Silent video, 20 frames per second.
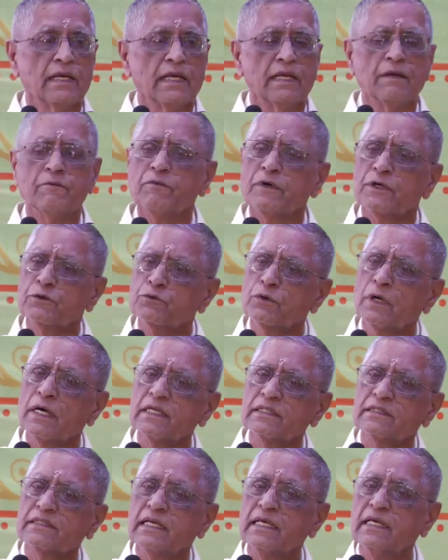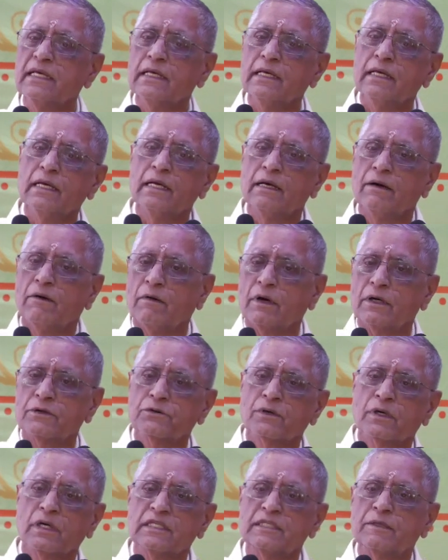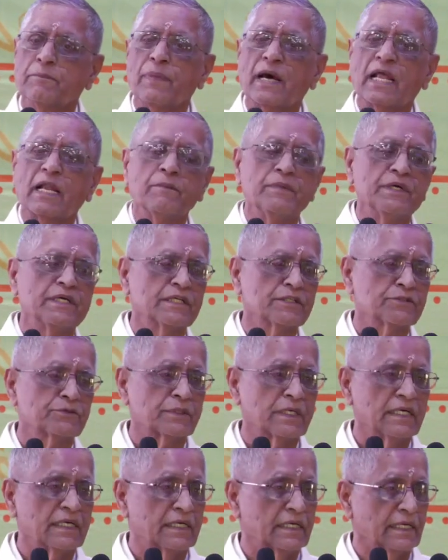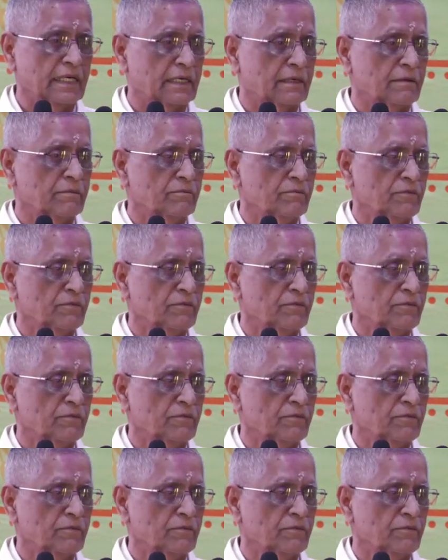in 2 or 3 what you call the parameters we can take.